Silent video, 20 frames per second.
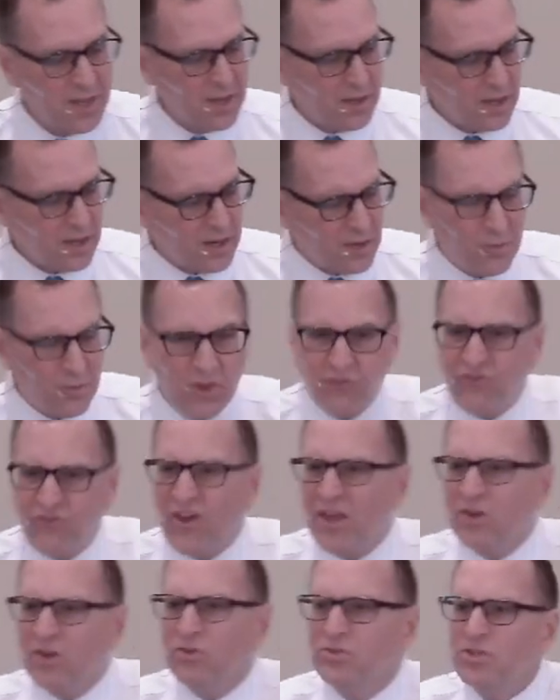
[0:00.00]
And we
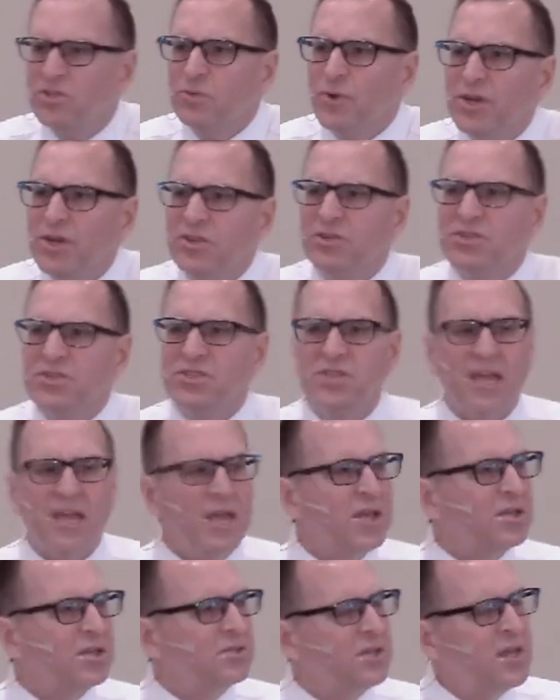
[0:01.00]
fail to
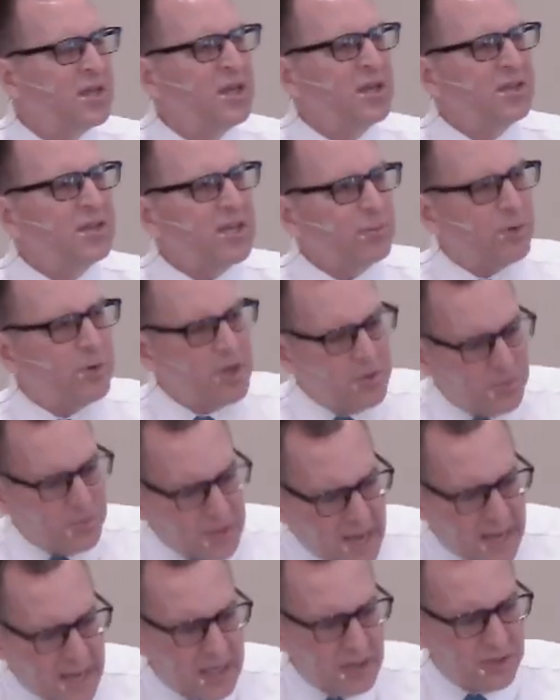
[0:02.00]
understand that we're
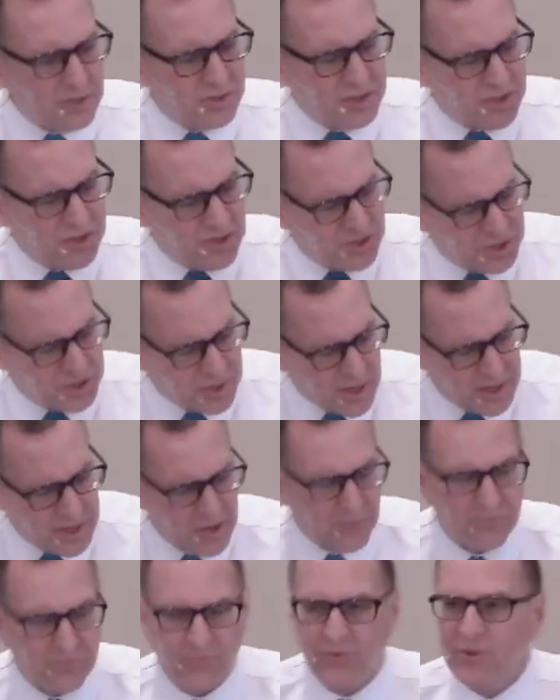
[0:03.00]
united to the
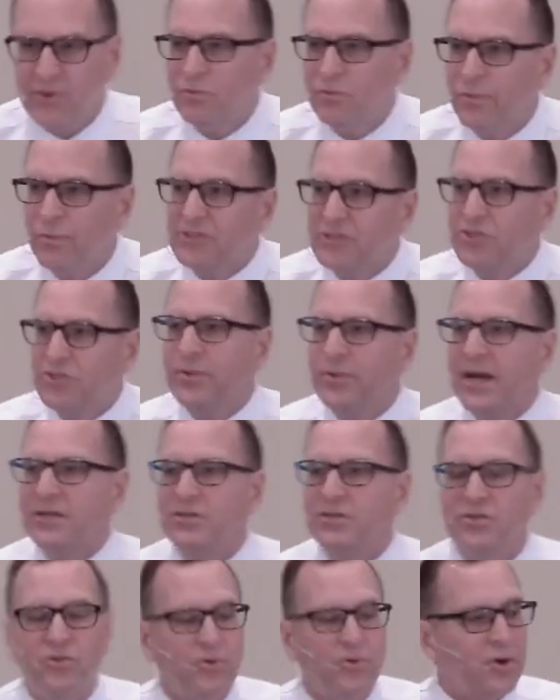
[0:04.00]
triumphant,
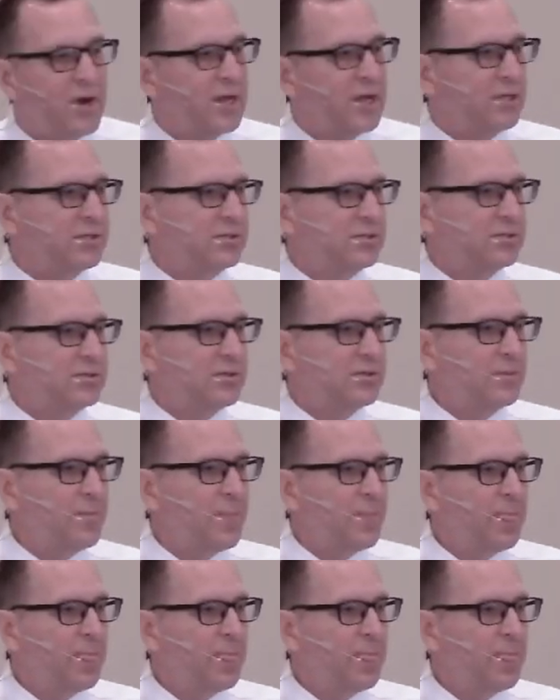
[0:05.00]
resurrected Christ.